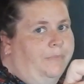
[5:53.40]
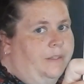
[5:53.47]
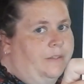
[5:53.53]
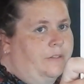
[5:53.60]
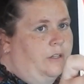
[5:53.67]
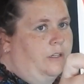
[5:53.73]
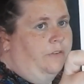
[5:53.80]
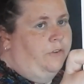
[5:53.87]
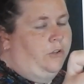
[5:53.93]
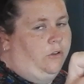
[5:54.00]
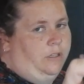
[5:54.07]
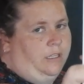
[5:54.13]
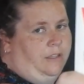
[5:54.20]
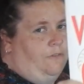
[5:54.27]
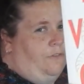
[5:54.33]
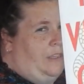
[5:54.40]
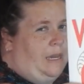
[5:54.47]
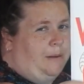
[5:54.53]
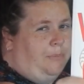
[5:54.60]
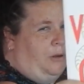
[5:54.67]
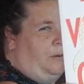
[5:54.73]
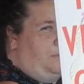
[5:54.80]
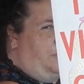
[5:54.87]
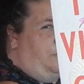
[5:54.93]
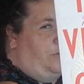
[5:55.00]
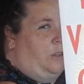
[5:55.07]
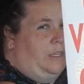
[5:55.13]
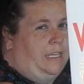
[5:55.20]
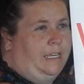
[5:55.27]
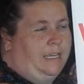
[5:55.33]
So if you're looking for that prompt for
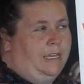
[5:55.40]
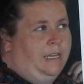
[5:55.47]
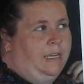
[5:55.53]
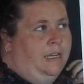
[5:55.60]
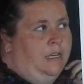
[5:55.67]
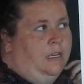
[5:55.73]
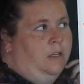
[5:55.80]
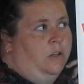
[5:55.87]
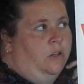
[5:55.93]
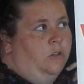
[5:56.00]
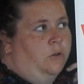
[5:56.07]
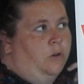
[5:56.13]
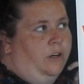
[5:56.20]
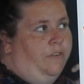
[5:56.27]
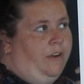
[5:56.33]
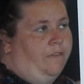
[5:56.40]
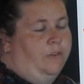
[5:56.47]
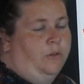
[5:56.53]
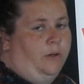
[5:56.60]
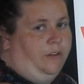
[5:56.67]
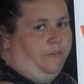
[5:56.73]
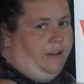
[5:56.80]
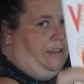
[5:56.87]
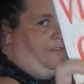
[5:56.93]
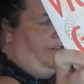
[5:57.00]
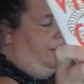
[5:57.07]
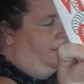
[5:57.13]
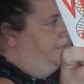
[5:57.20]
the 25 and 25,